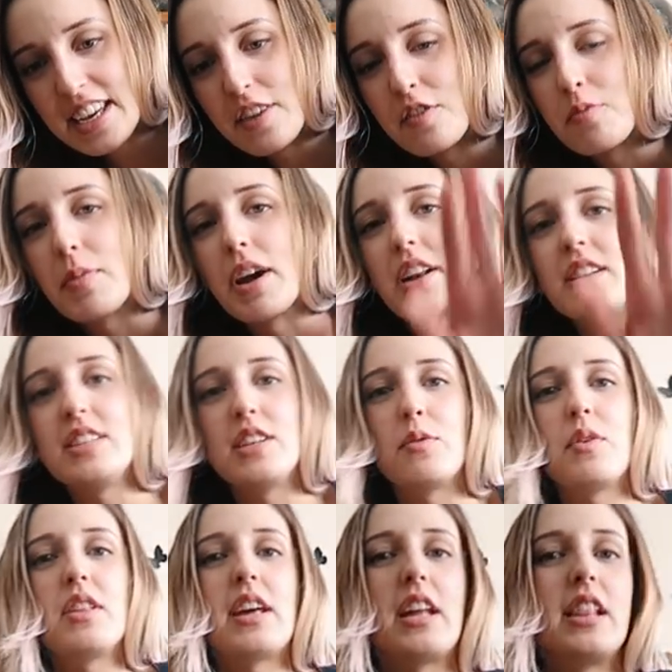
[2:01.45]
Never mind, deal
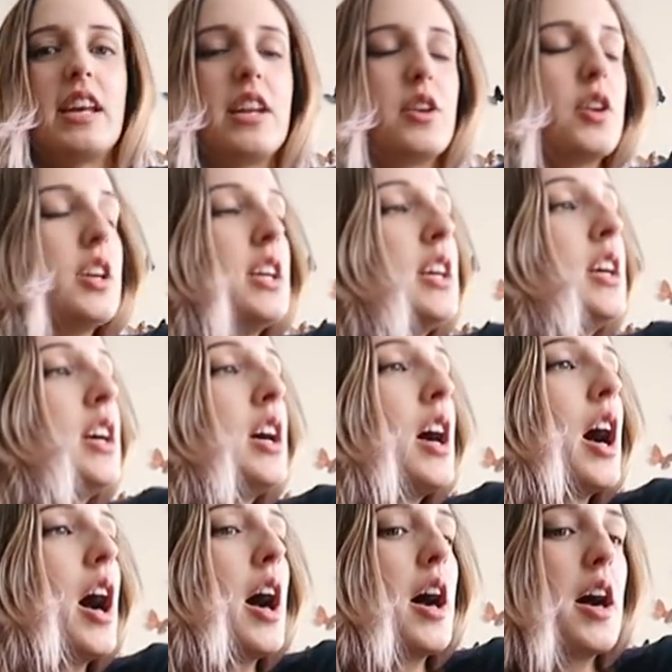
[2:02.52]
with that later.
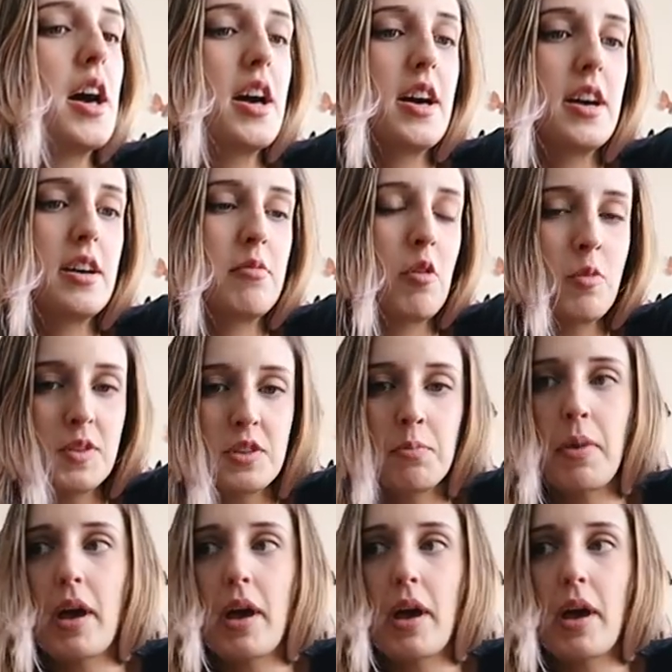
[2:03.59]
Almost